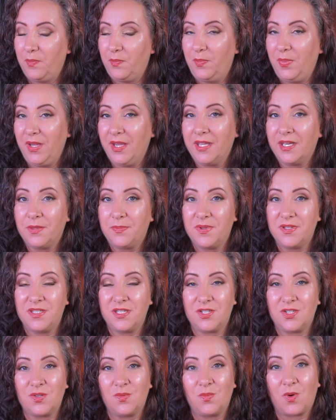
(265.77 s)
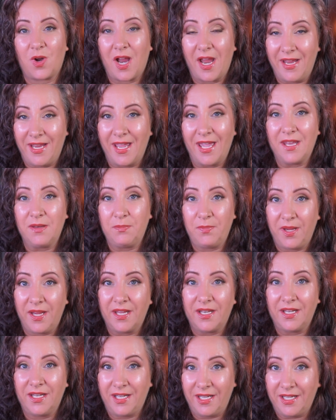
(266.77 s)
being in a position where I can
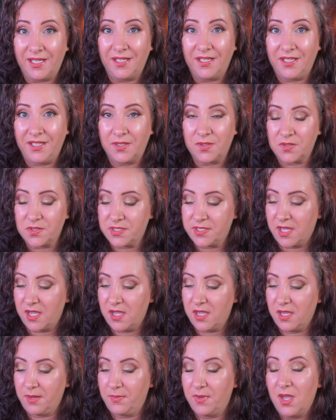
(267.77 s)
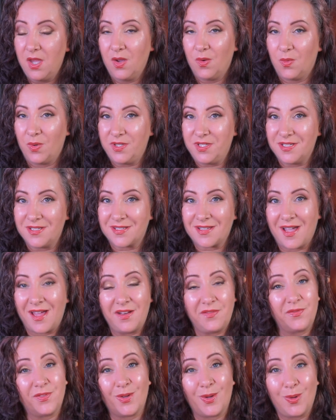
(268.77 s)
pan it in a year's time, which is kind
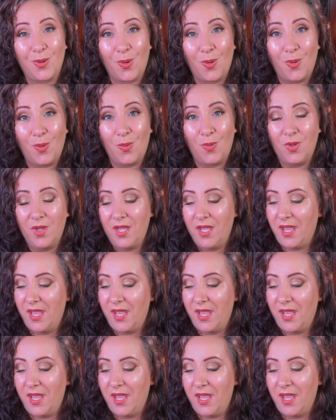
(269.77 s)
of the goal.